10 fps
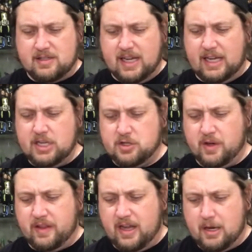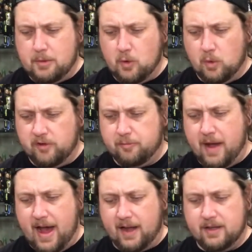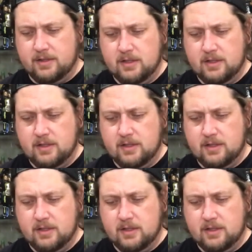It's like he joined the N W O Wolfpack.